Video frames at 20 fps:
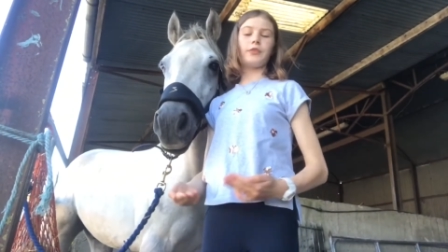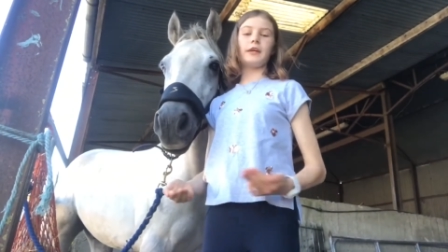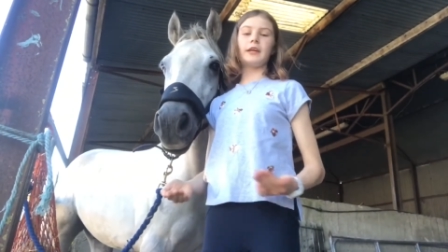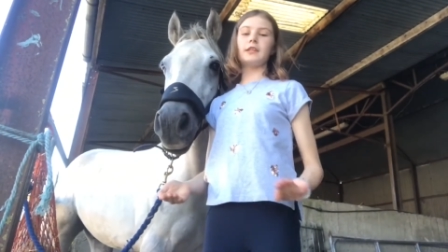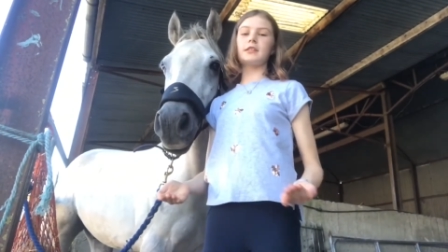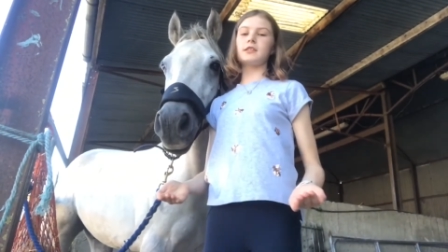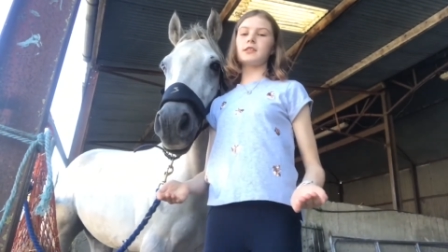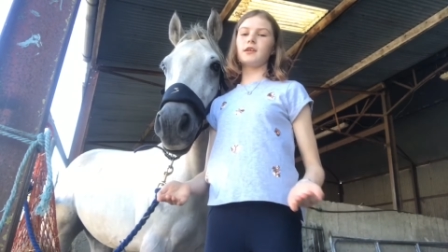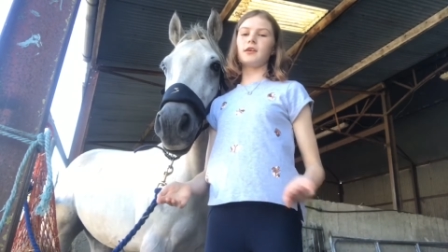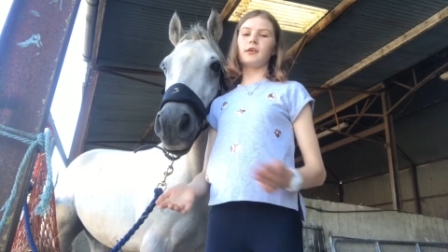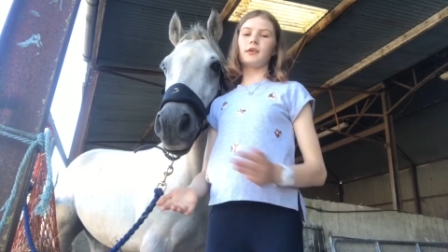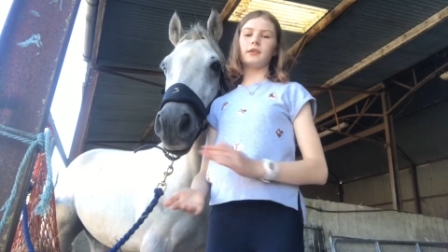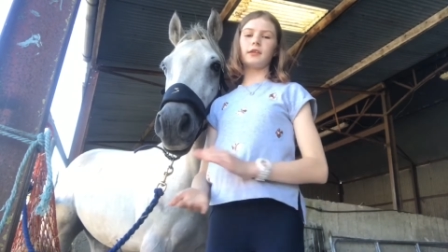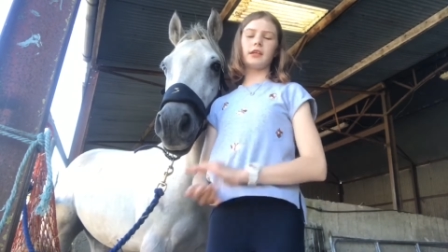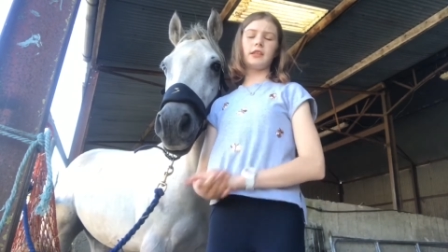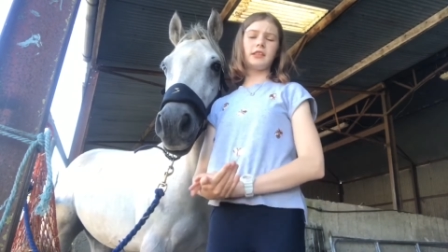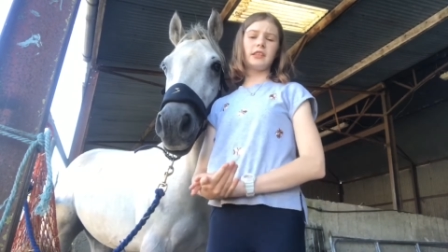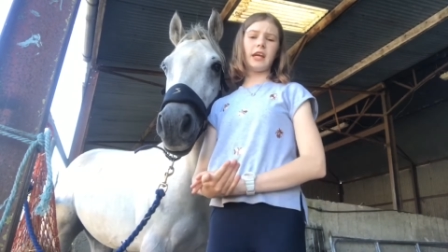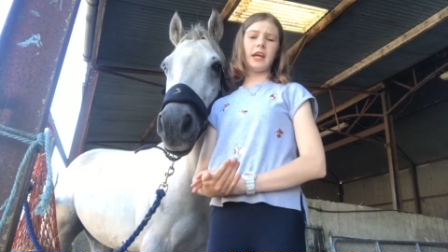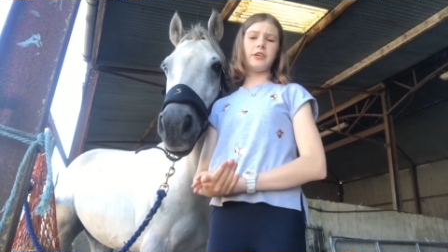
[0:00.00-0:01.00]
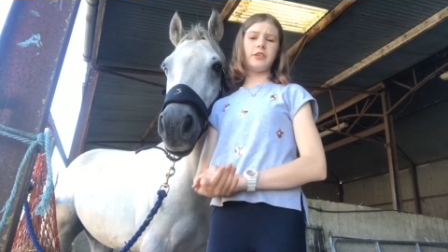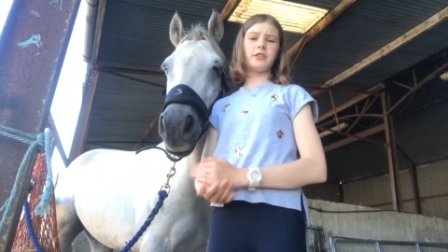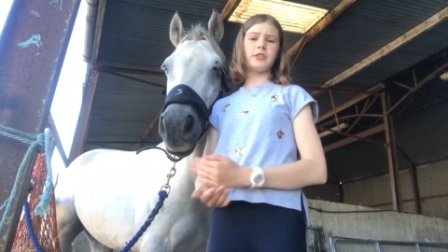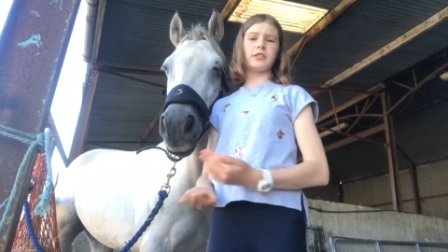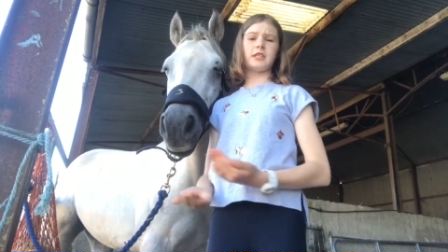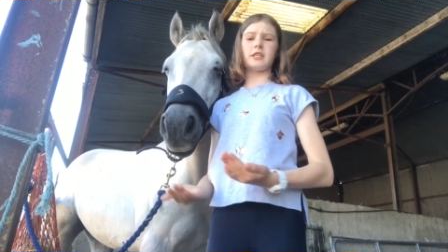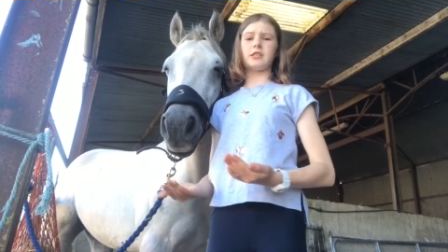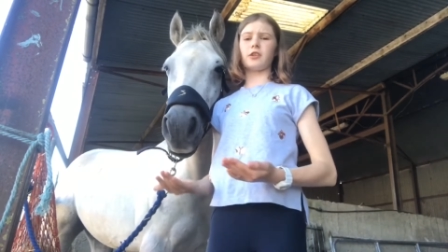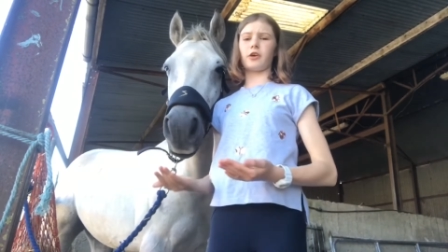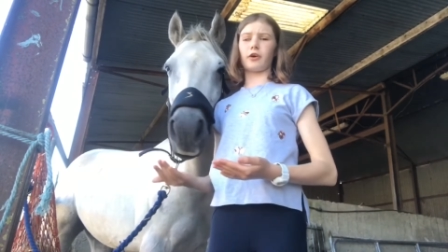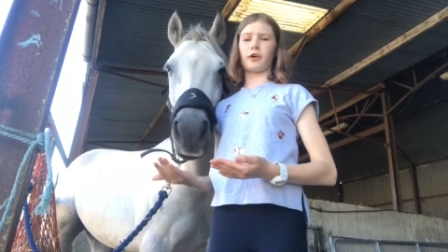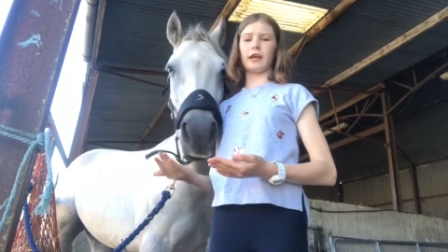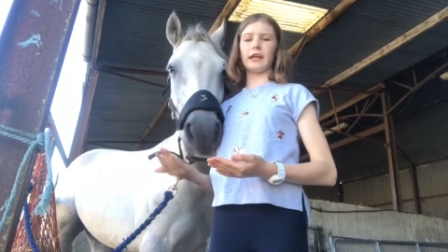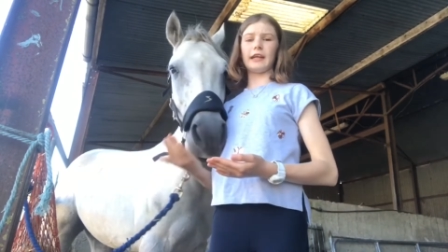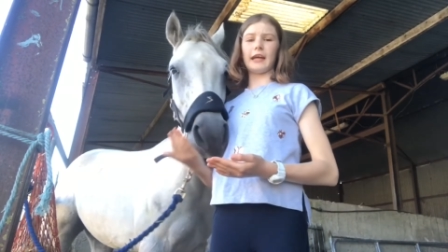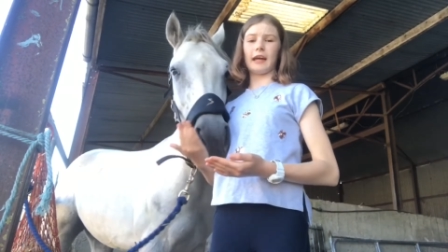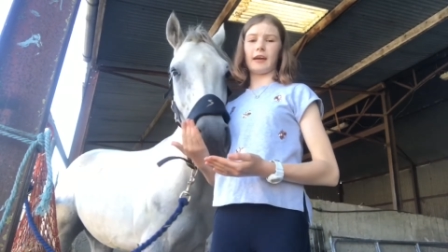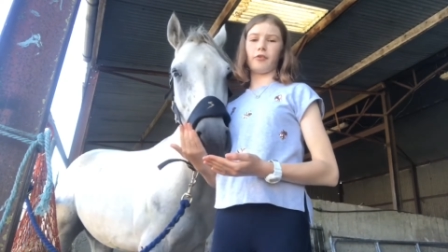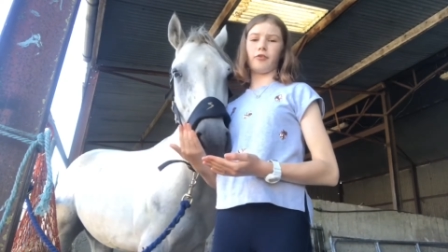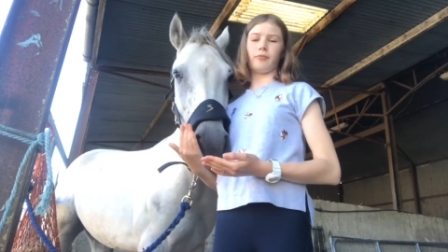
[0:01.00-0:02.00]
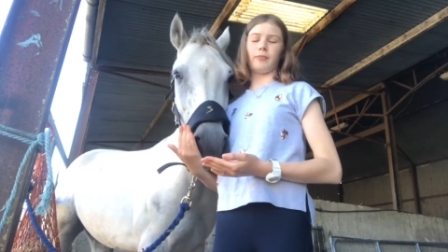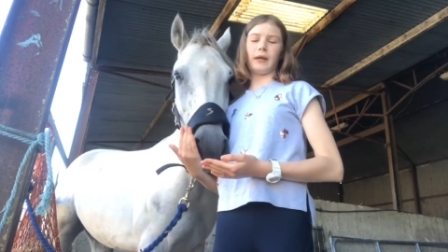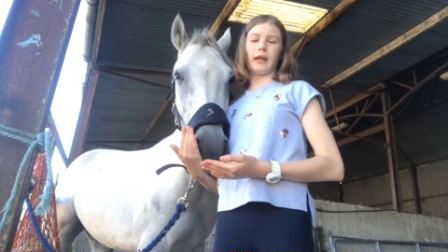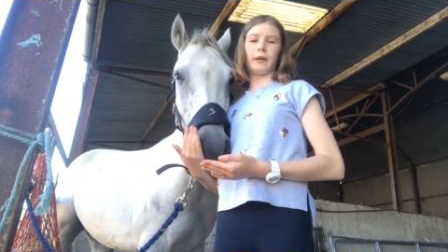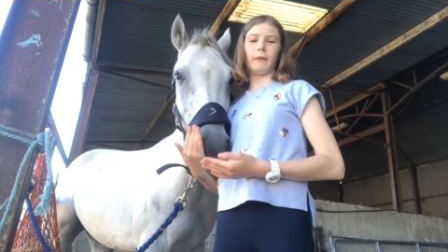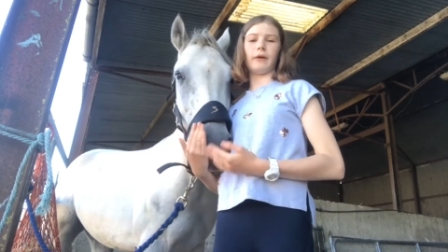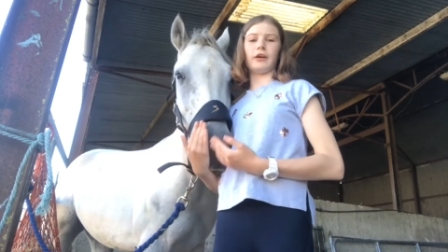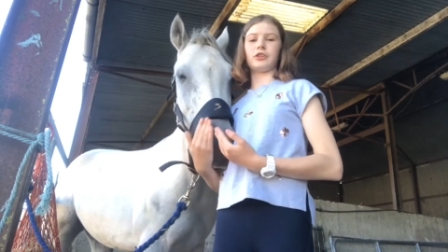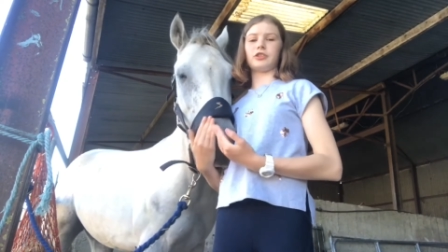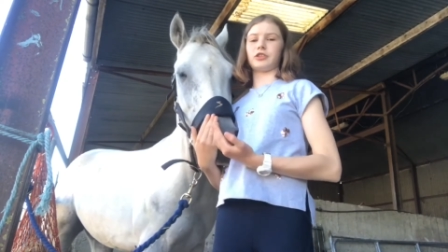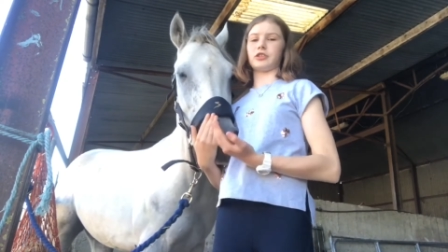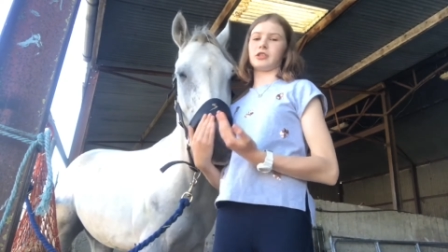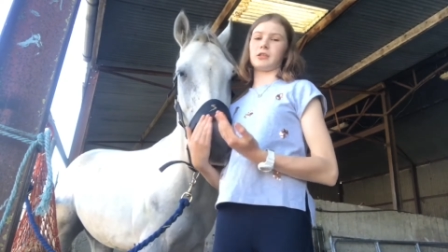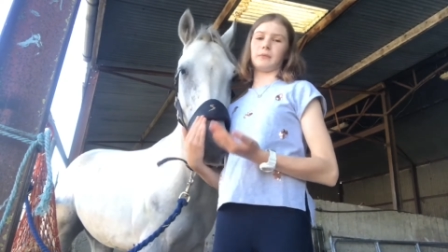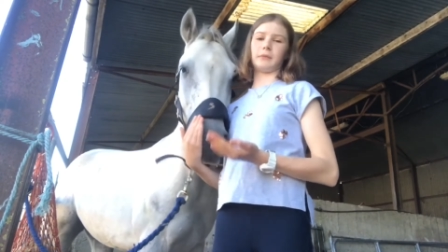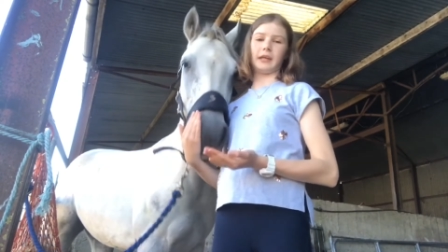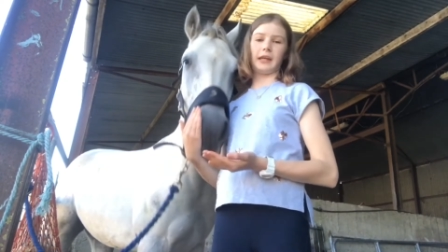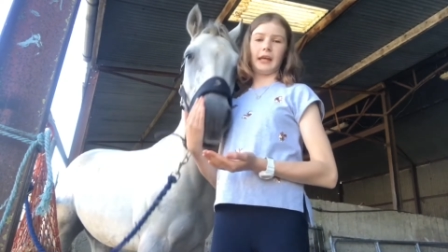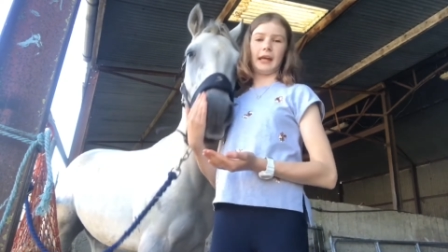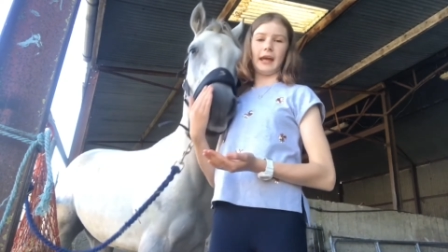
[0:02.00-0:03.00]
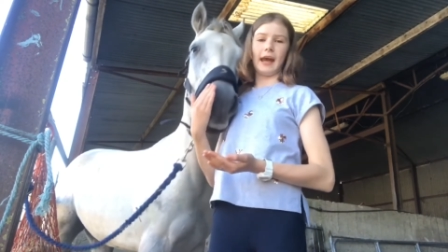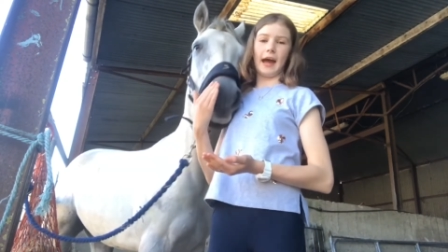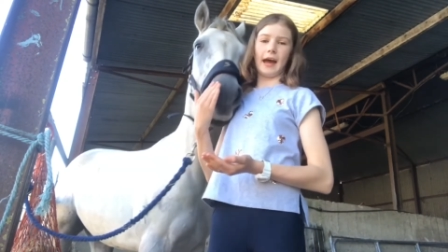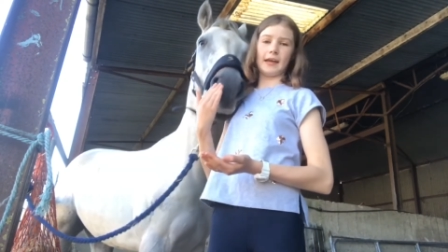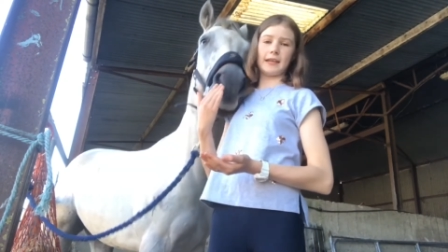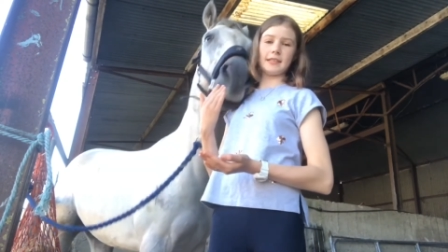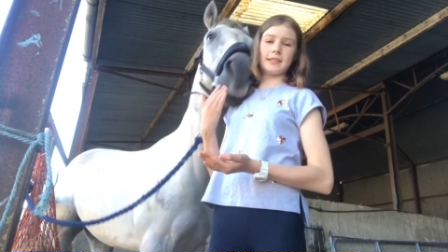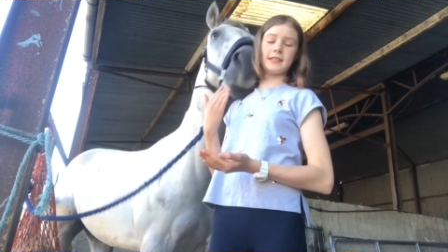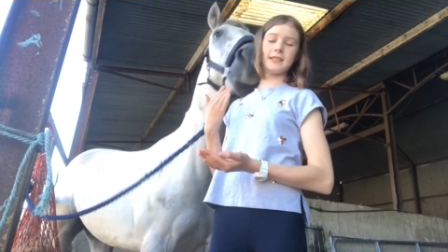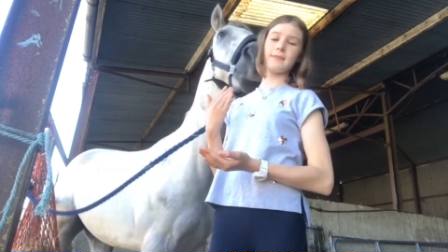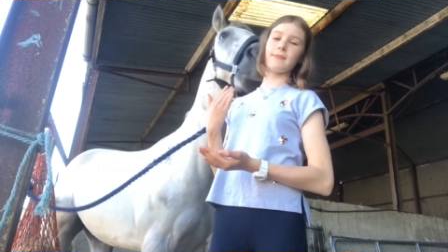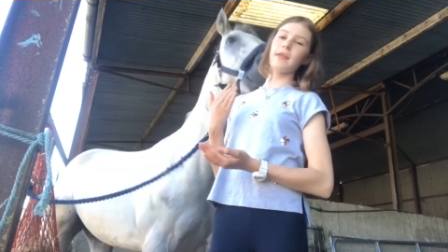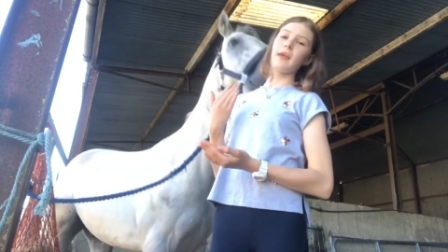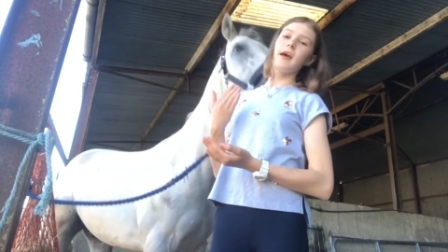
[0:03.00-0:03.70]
It's not contagious, he's not going to get it from anywhere, it's just something he has.